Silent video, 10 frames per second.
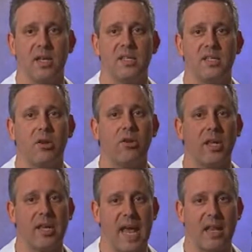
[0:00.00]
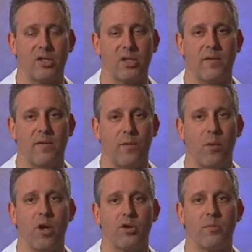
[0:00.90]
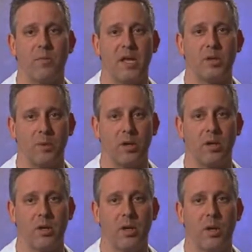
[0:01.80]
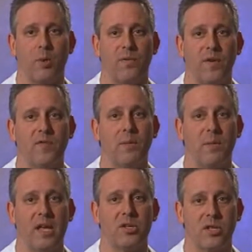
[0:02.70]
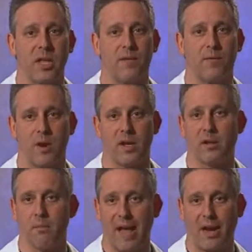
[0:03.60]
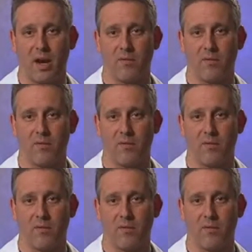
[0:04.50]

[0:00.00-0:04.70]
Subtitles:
consider the analogy of a 400-page book with 50-page thick front and back